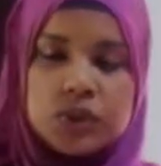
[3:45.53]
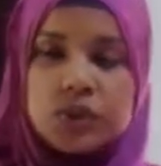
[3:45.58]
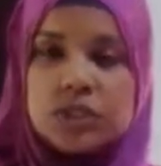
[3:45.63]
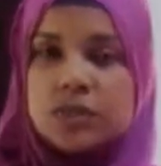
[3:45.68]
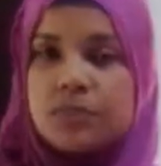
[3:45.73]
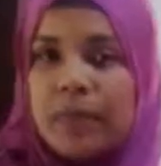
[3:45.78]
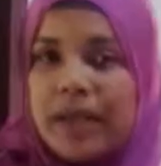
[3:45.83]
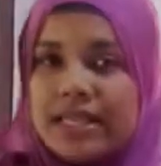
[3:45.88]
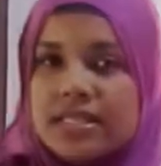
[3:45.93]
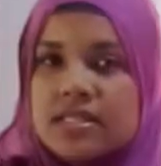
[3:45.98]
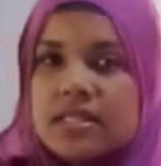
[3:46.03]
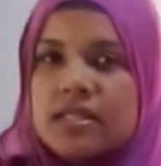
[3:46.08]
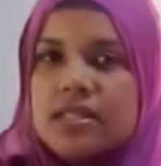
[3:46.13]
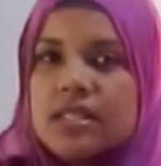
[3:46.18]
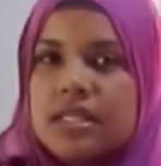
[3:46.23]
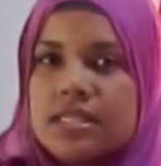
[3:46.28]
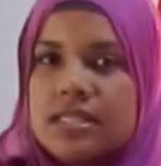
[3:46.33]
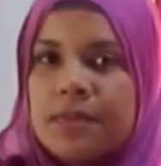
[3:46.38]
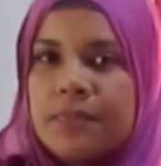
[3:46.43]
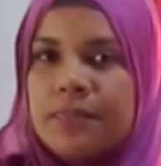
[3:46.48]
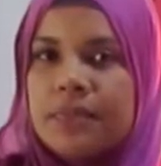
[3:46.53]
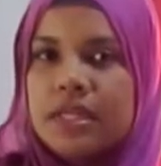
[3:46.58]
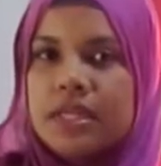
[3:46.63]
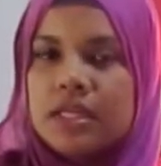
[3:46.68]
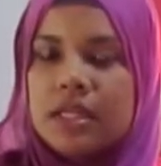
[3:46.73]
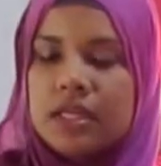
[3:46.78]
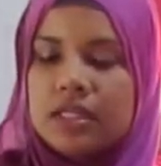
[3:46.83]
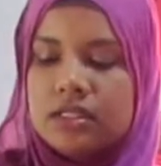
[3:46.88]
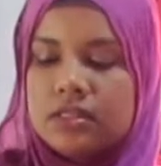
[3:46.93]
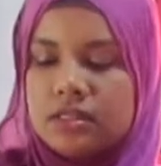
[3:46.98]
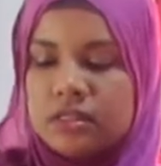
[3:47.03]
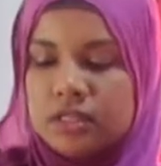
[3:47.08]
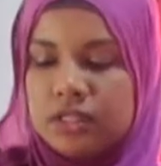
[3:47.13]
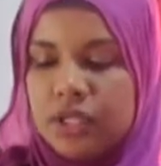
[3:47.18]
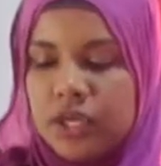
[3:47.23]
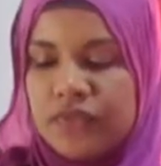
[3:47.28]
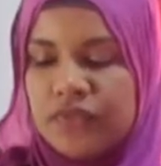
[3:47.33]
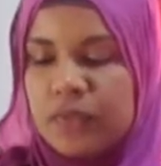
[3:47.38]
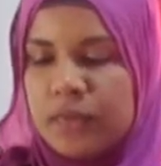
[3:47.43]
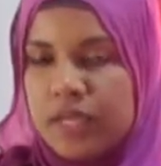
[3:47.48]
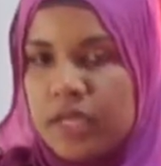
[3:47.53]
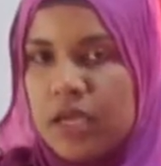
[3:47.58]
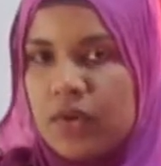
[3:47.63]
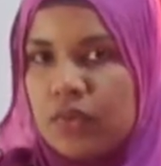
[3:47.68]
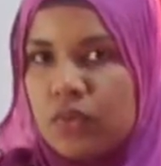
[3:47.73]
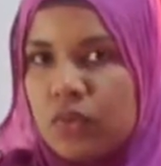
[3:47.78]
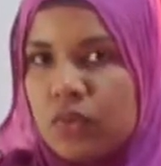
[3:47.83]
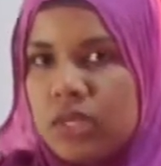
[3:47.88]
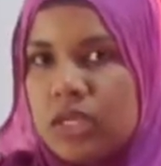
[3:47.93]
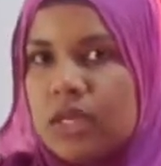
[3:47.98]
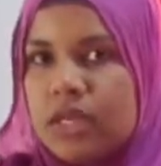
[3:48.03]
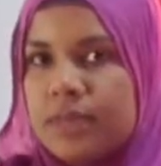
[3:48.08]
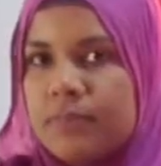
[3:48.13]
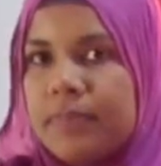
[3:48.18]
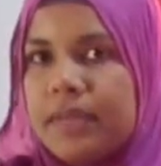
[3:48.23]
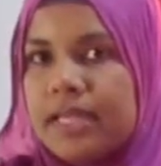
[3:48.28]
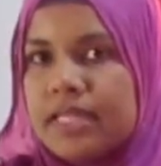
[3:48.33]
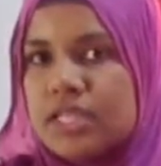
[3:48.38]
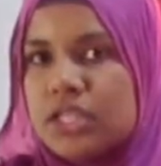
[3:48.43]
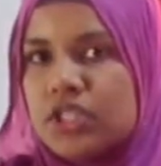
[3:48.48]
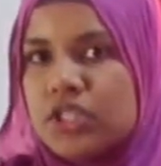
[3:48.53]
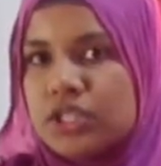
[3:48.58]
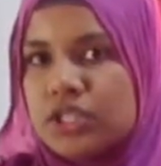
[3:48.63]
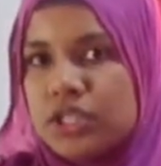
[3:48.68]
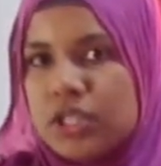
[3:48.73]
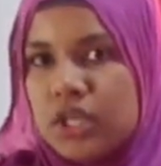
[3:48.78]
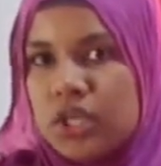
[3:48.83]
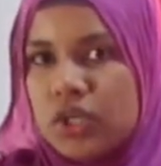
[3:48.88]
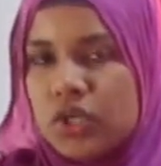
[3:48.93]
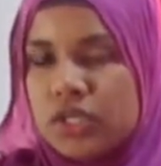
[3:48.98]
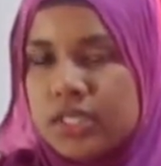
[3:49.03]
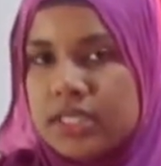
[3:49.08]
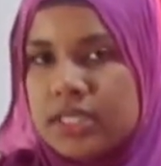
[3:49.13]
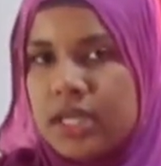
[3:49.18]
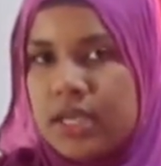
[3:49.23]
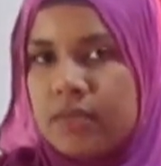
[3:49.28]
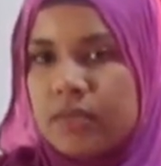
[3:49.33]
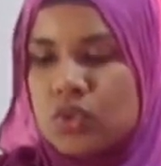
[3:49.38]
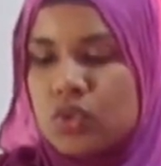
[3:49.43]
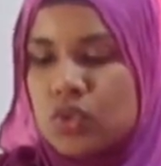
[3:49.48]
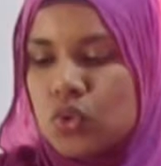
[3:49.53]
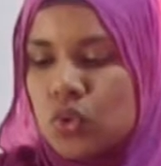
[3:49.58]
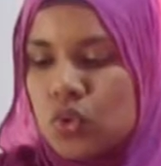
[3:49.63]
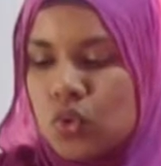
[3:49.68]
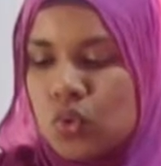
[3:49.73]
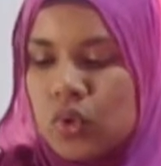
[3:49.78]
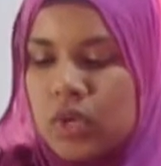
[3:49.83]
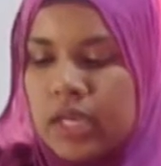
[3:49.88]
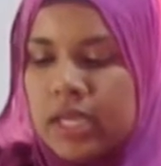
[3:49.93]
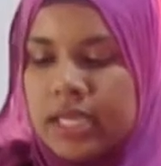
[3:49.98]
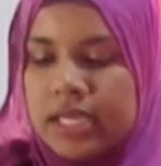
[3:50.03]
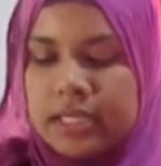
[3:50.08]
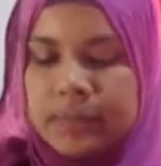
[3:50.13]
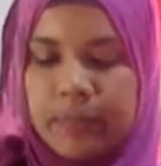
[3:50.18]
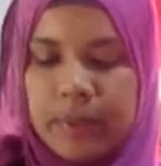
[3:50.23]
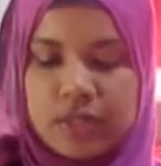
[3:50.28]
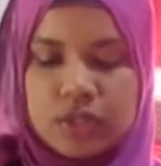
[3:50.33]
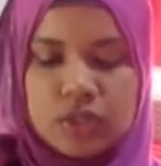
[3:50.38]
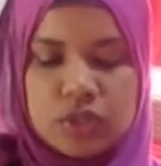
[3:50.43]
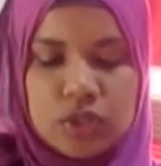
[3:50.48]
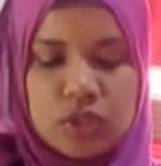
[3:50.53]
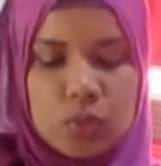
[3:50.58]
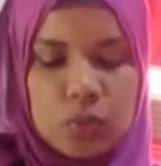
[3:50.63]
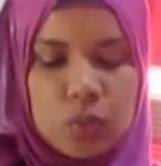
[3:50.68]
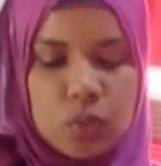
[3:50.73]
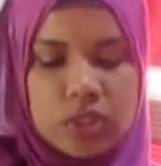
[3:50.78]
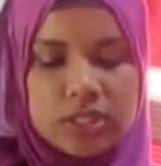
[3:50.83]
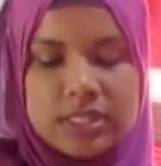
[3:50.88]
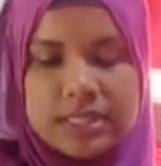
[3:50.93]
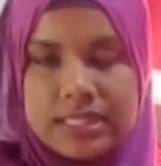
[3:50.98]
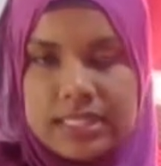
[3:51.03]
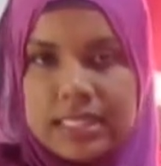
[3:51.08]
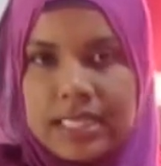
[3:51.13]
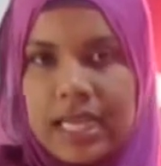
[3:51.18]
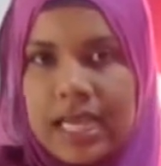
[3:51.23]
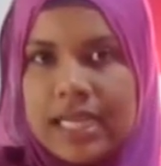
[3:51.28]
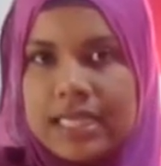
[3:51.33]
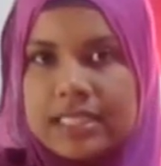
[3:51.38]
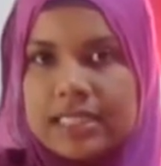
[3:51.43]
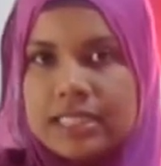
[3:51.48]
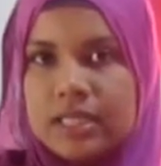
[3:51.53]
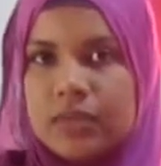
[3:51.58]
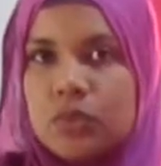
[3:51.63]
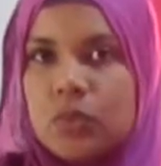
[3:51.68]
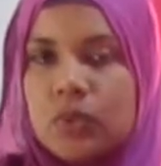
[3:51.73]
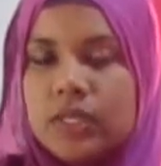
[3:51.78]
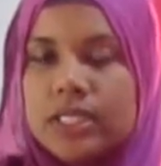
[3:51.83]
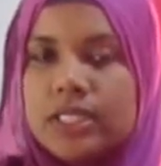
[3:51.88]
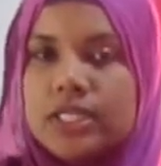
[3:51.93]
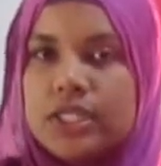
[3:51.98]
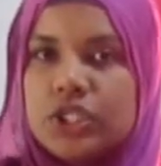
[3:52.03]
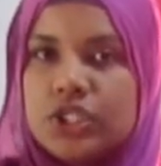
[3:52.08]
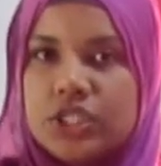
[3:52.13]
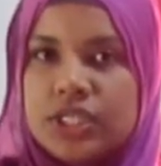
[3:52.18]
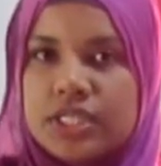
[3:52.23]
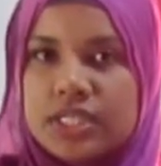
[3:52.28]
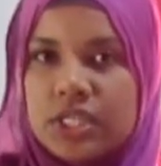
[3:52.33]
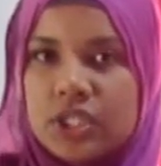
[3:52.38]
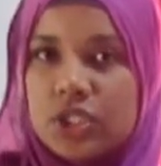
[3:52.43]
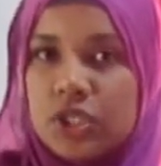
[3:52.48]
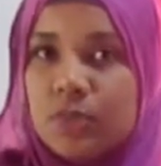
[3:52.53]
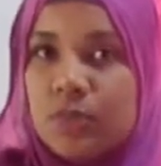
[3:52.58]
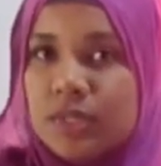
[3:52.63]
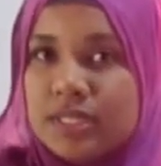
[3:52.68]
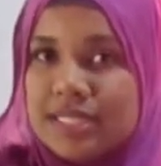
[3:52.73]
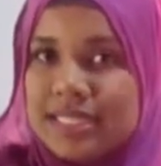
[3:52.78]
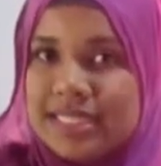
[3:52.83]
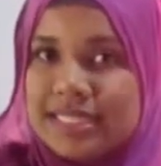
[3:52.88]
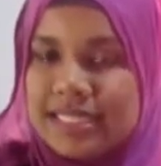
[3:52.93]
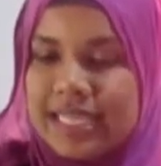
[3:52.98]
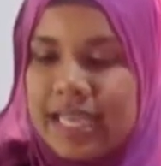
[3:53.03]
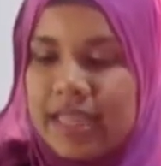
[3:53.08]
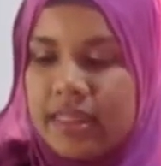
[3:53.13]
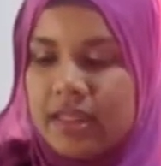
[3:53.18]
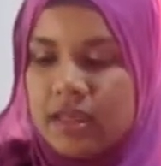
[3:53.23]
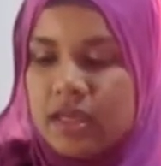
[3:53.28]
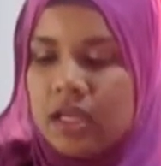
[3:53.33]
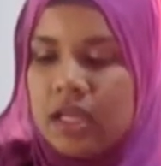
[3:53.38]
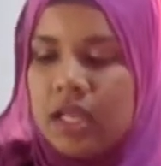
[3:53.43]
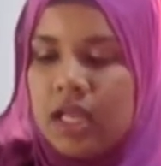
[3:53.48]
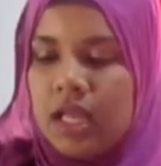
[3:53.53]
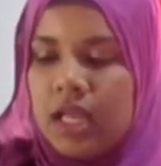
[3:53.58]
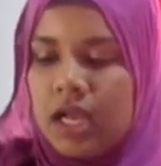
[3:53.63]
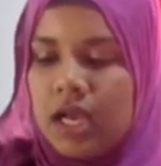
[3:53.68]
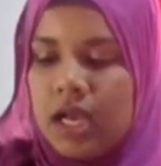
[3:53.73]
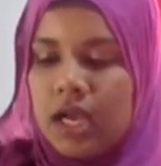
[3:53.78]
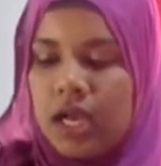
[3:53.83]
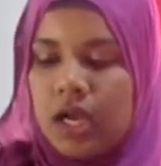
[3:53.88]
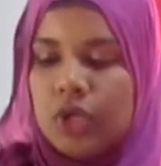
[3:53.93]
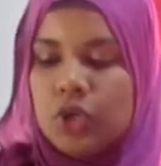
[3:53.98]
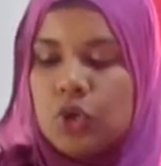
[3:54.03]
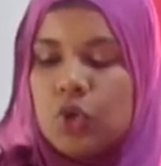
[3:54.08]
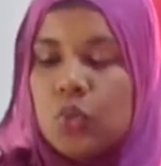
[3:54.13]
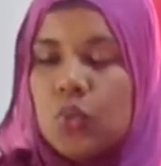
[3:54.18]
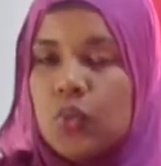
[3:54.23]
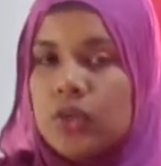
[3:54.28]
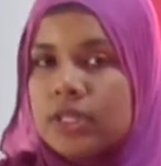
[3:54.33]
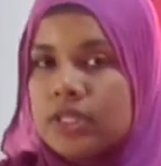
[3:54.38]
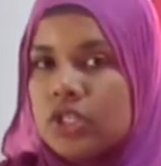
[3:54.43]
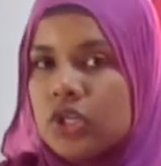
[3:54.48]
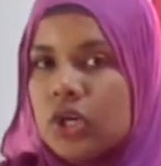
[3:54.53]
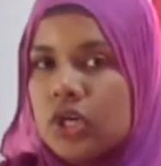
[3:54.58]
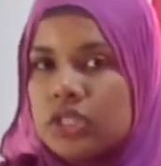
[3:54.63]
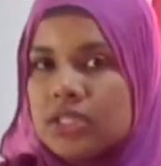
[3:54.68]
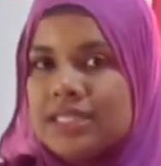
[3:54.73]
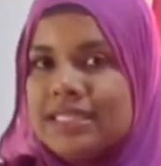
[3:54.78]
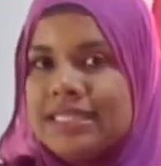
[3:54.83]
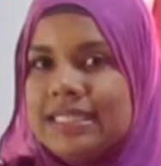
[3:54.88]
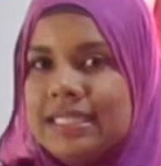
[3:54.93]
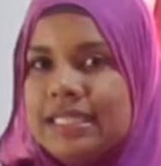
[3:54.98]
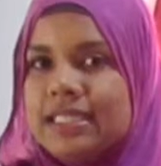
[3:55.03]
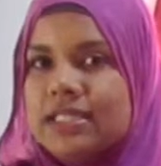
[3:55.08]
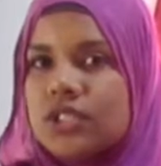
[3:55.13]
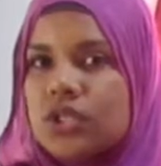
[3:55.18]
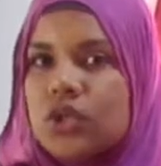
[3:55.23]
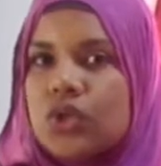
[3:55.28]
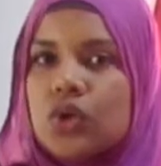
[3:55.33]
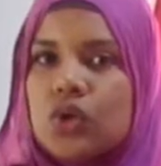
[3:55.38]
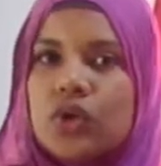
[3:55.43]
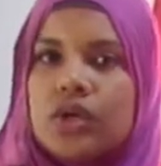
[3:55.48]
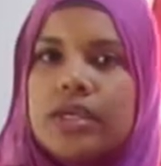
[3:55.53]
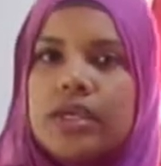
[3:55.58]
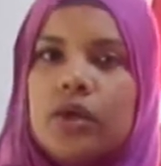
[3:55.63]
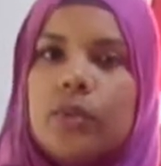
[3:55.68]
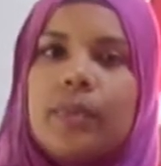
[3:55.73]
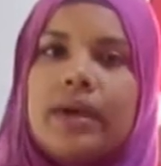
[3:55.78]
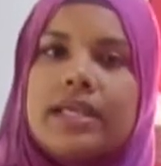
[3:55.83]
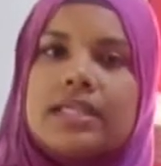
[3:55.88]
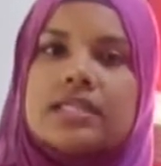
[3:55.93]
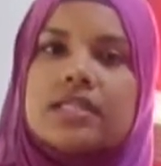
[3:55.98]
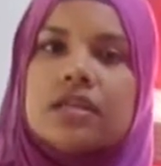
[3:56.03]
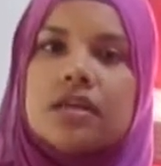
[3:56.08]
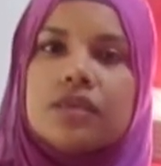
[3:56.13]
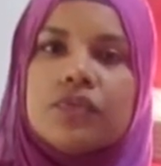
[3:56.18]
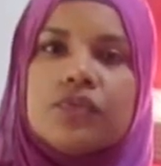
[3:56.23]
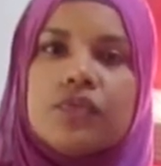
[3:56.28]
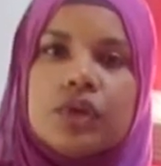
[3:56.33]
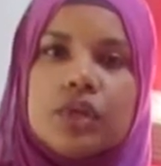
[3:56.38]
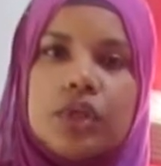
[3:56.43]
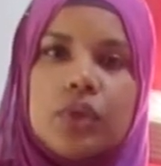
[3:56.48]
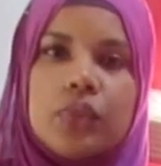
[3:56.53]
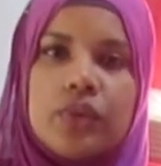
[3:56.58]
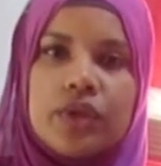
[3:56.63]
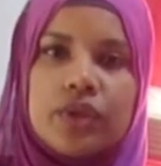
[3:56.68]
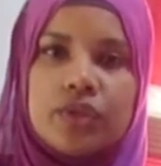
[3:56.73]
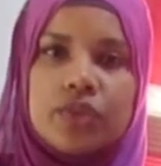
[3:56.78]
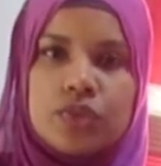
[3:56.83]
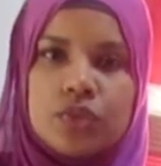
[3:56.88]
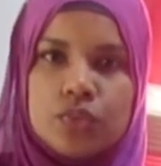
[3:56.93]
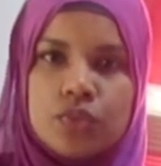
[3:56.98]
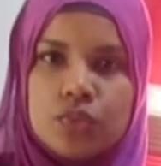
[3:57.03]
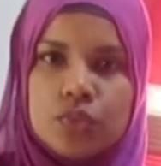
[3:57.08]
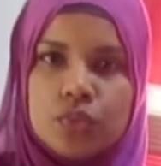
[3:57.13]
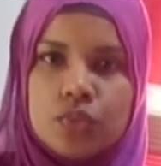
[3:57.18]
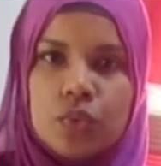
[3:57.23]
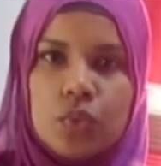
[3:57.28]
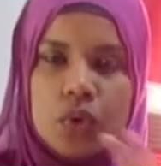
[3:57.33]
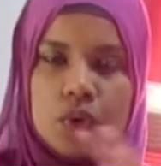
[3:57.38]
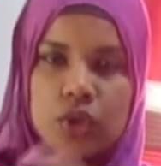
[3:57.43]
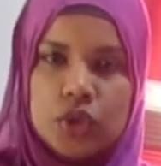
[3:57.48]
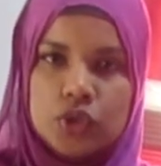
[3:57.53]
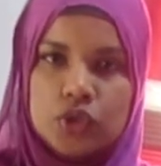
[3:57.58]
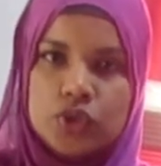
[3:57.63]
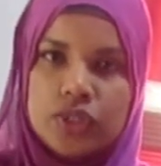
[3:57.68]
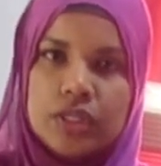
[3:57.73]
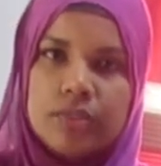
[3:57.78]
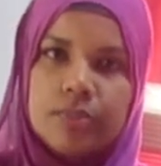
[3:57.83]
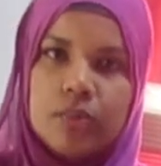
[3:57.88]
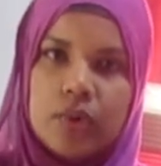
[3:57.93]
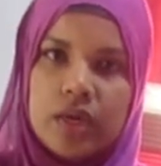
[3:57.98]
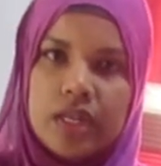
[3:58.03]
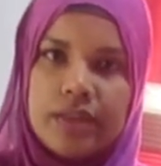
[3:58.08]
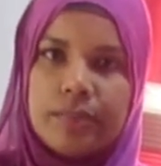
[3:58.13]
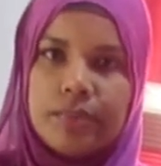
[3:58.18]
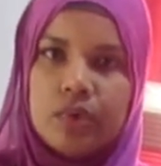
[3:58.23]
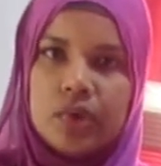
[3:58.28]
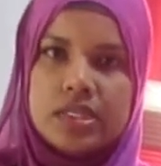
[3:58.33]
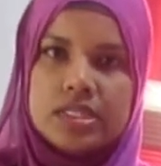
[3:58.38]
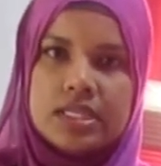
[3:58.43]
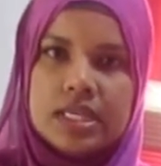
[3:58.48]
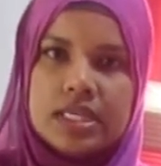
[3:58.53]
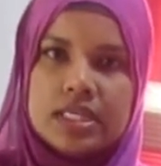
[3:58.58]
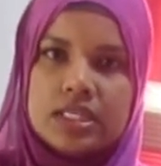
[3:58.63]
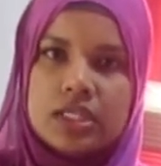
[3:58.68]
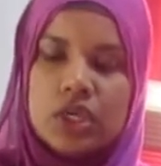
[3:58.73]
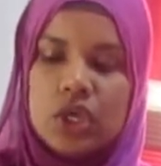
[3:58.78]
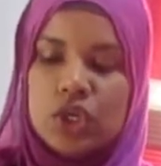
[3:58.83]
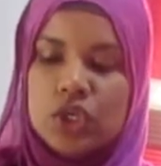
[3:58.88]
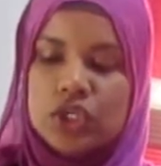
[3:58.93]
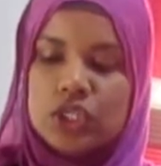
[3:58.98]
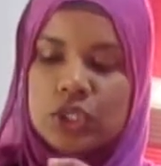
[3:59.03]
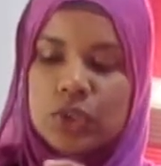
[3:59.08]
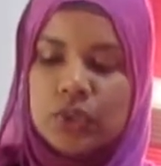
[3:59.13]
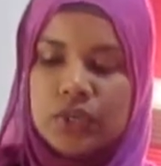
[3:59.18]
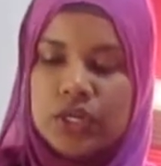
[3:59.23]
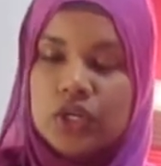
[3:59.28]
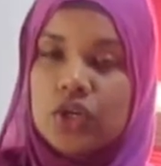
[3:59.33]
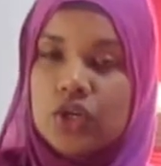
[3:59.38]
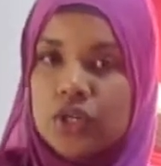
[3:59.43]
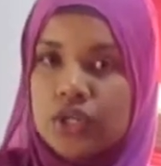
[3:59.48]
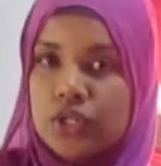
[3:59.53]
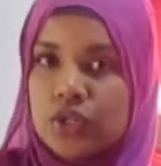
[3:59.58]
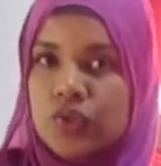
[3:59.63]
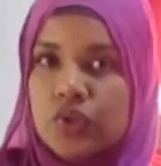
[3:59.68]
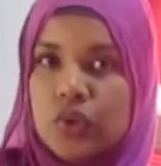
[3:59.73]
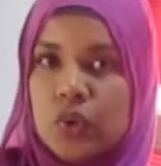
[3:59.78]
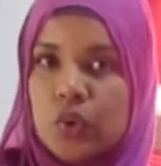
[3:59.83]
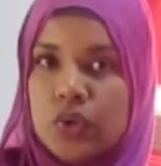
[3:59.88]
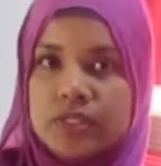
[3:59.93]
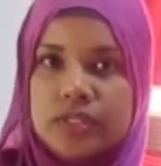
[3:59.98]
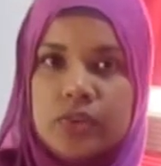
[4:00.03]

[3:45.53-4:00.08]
Pasta is something that you have to be careful. Pay attention to the cook time. So, depending on what the item, what the dishes that you're putting together, you will not need to cook your pasta fully way through during the boiling process. So you want to cook it 3/4